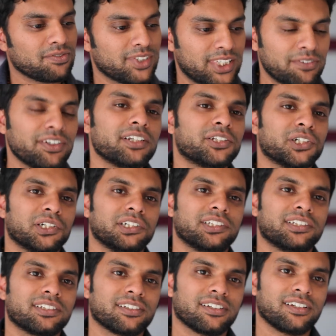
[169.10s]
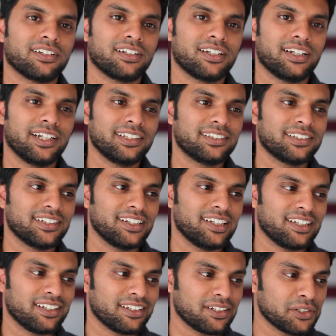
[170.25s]
given a choice, I'd
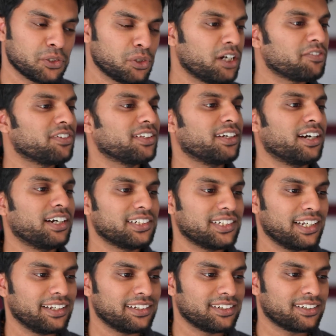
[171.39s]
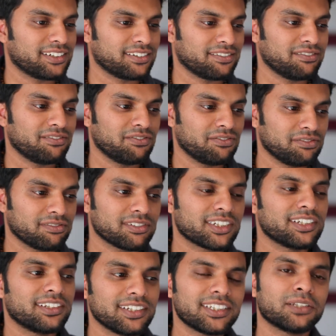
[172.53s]
say go after the hard challenge. See,
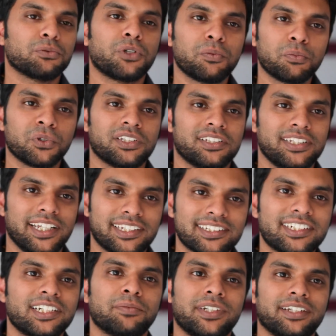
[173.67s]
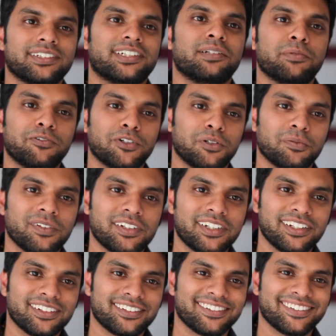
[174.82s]
this is what puts the extreme in extreme affordability.
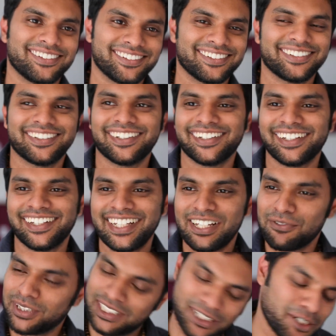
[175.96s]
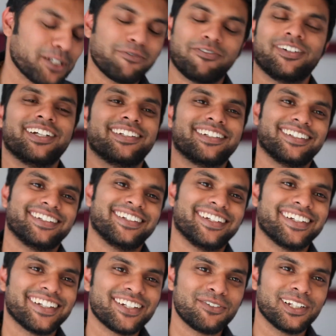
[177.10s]
Okay. He said, okay, fine.
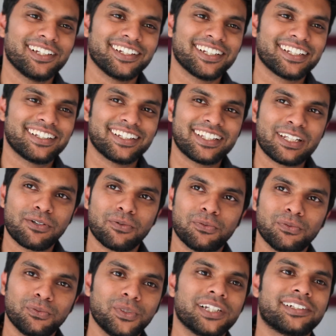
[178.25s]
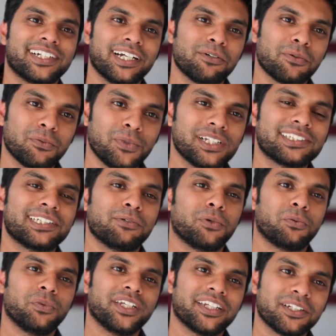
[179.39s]
We'll see
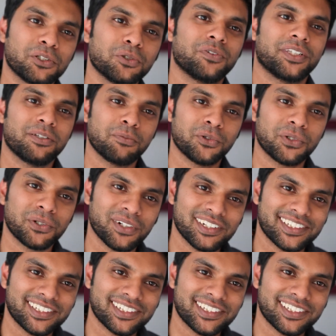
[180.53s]
what we can do with the more rural